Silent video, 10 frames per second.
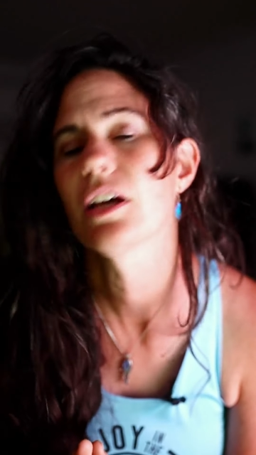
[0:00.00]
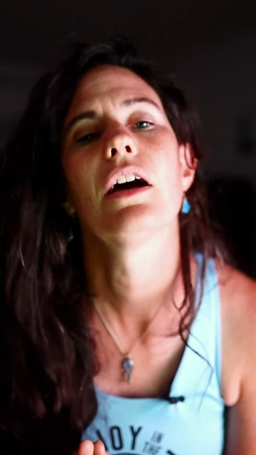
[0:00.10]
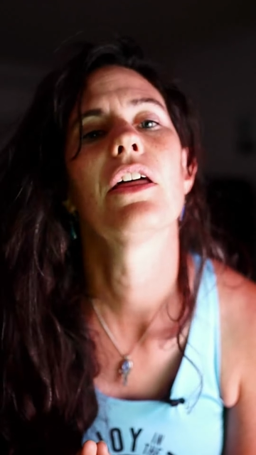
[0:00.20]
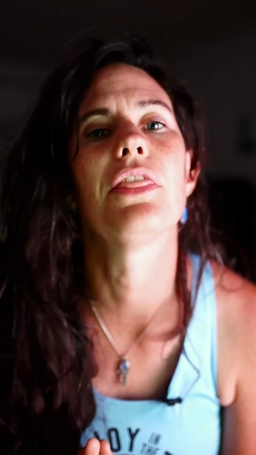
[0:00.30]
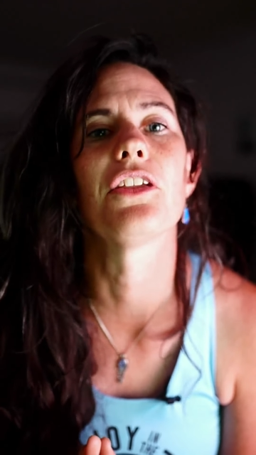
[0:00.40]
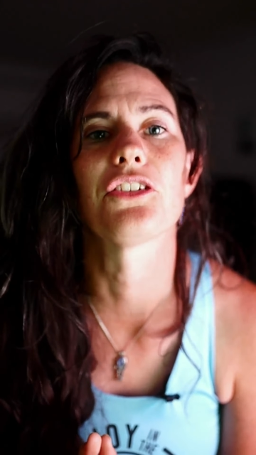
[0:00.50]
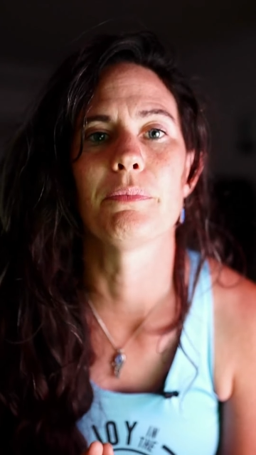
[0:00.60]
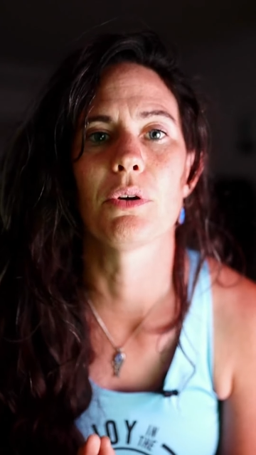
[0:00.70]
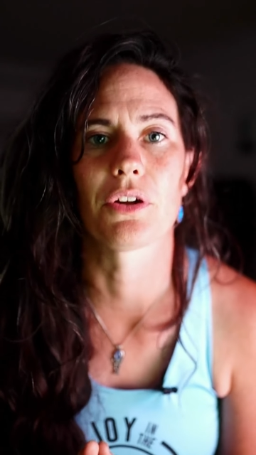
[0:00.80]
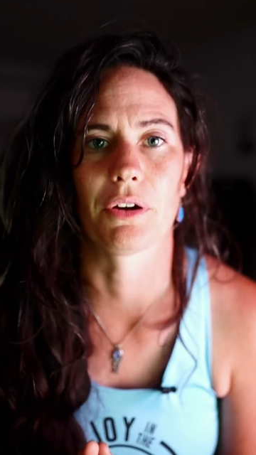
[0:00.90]
the
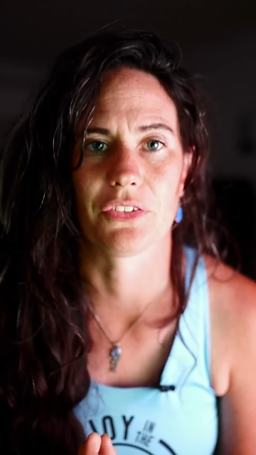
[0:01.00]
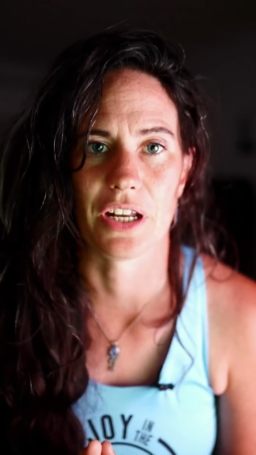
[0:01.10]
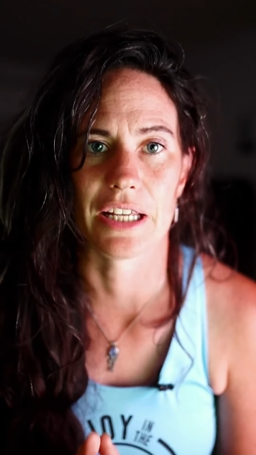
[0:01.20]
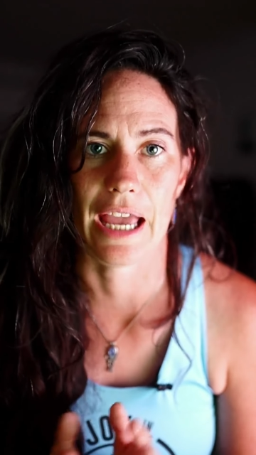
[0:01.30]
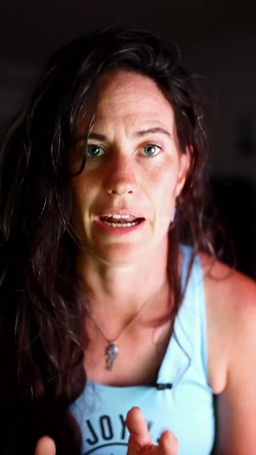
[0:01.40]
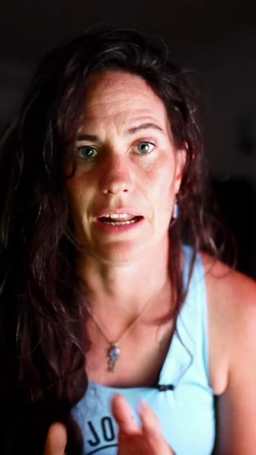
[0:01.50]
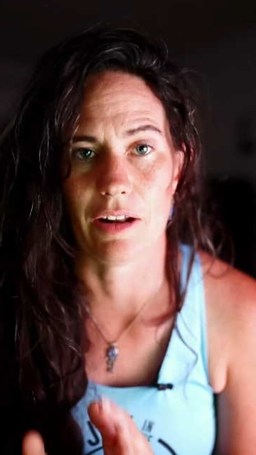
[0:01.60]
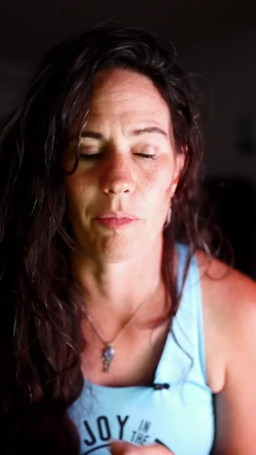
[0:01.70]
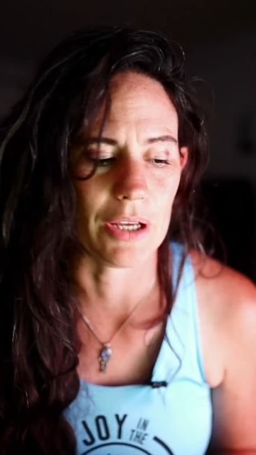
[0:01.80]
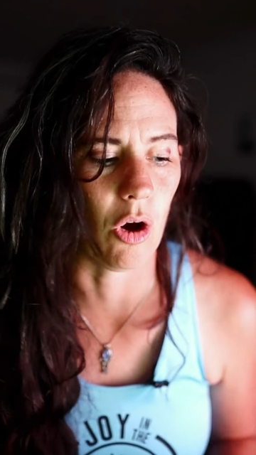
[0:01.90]
smoother it's going to get, and
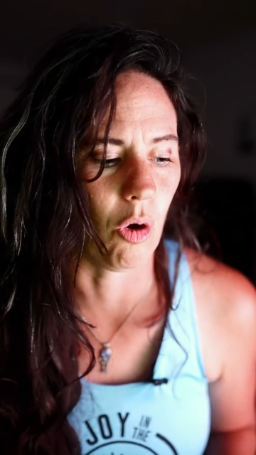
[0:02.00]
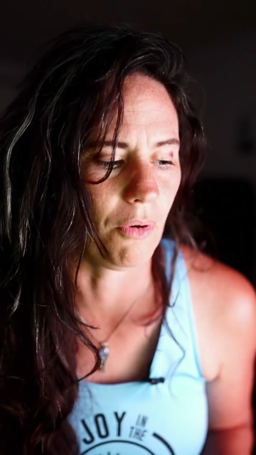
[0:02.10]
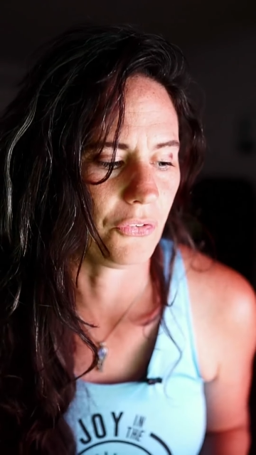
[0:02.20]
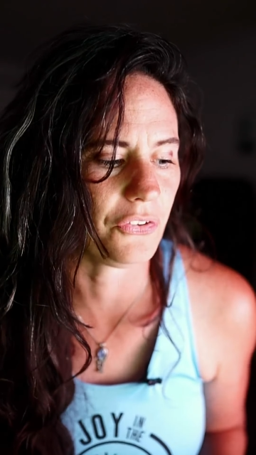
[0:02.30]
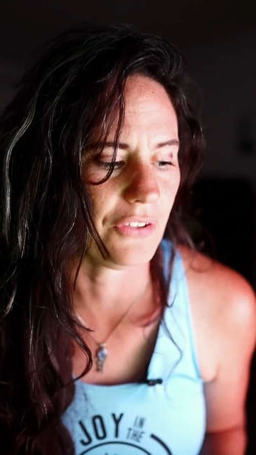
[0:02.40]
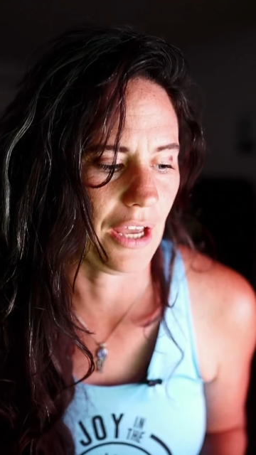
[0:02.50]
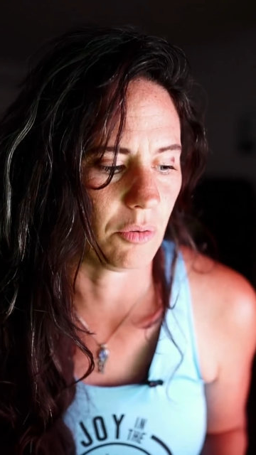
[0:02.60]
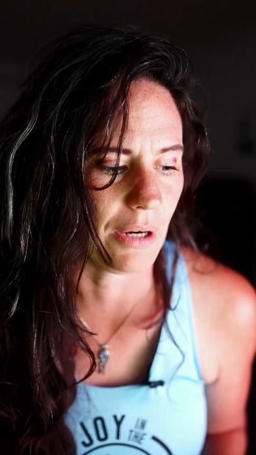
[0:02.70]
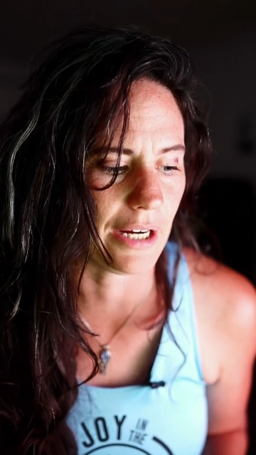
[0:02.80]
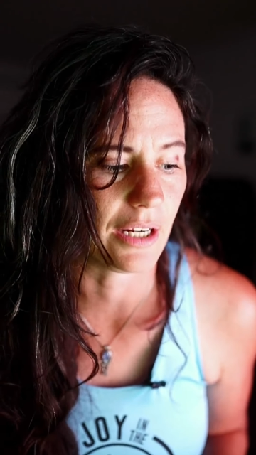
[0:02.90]
it'll be almost a saddle
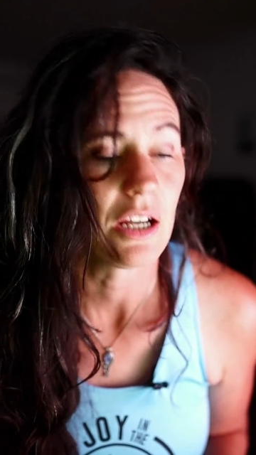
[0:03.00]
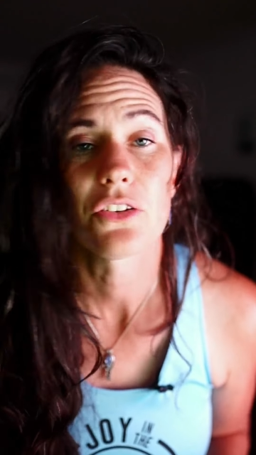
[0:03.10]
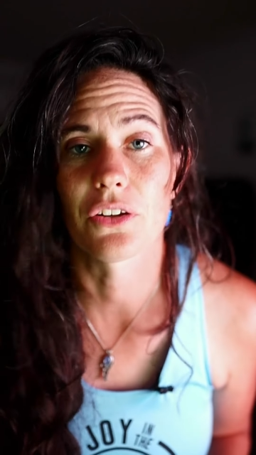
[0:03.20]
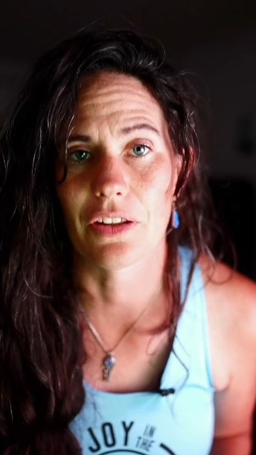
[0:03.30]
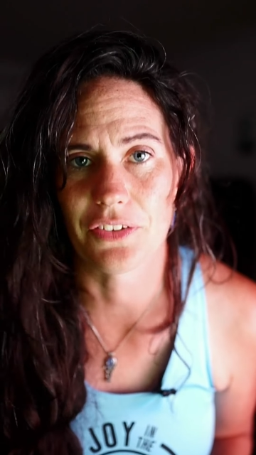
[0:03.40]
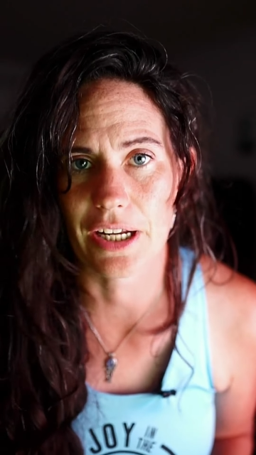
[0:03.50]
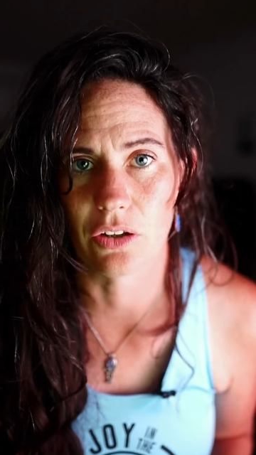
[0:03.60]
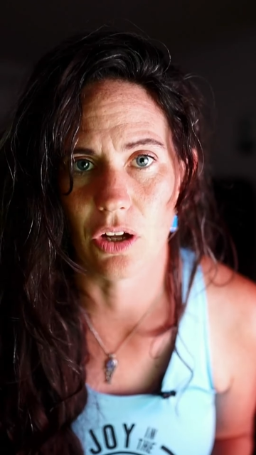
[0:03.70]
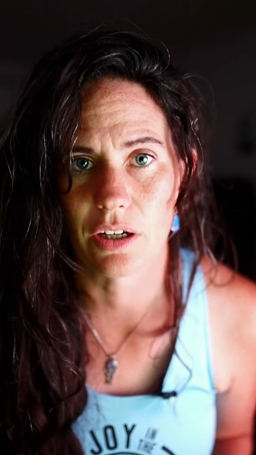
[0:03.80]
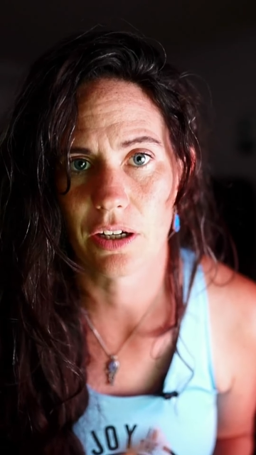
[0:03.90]
rack. So let's take a look